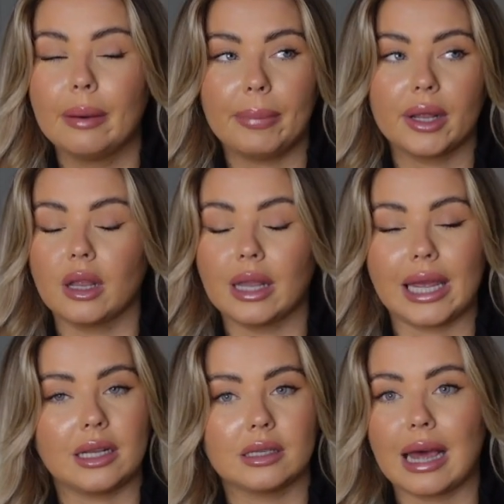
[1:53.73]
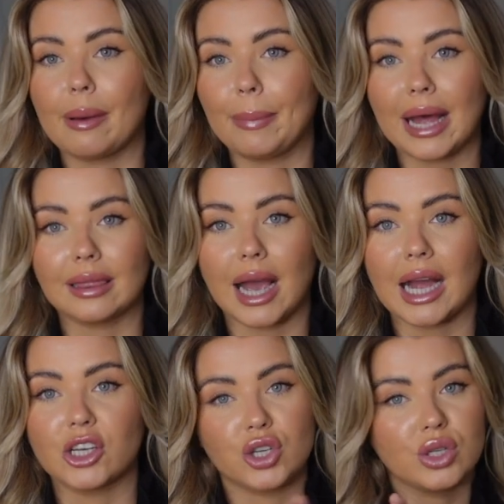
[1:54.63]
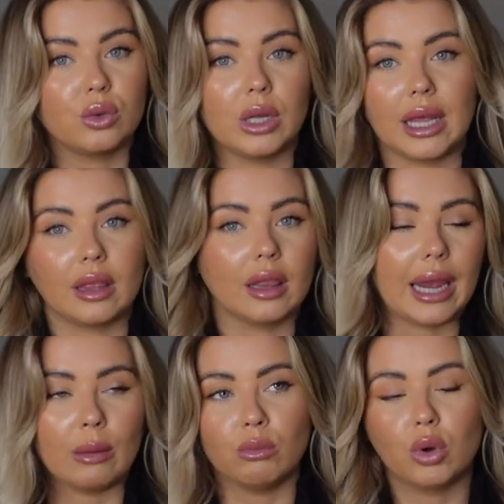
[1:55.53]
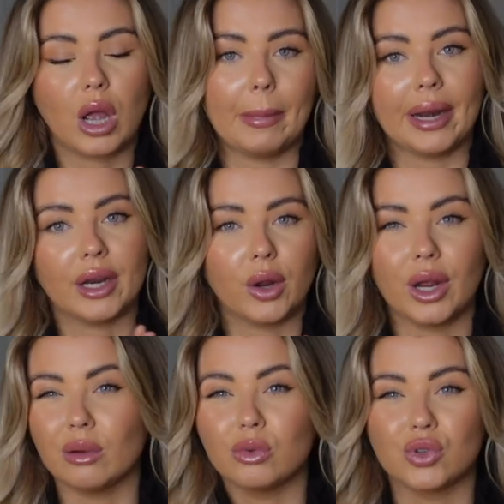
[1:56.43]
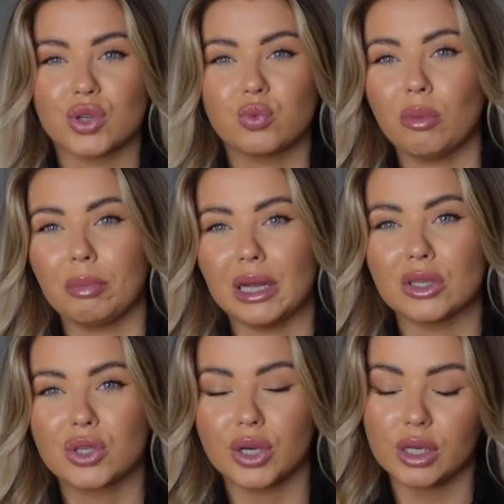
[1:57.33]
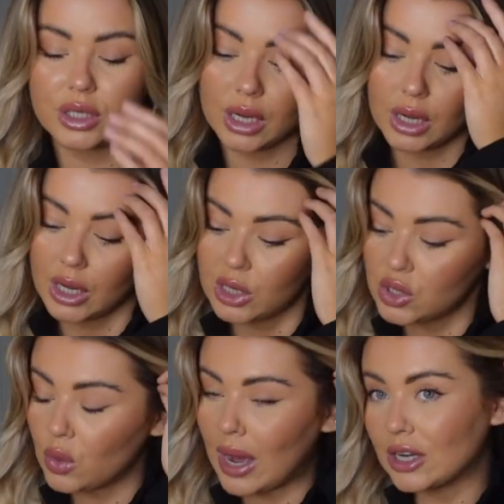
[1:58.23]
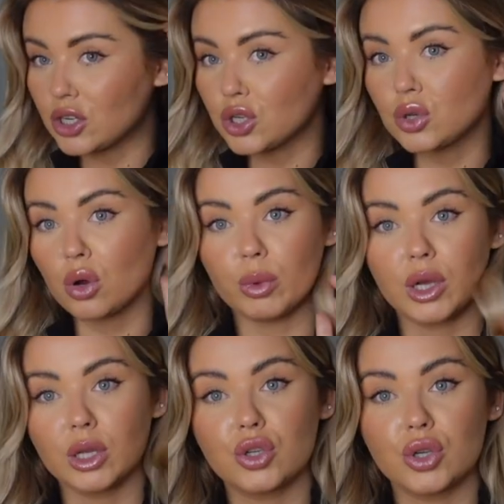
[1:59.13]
but the lighting's that bad that I just know like the lighting will come in and out and it will just won't be as good. So I just thought we could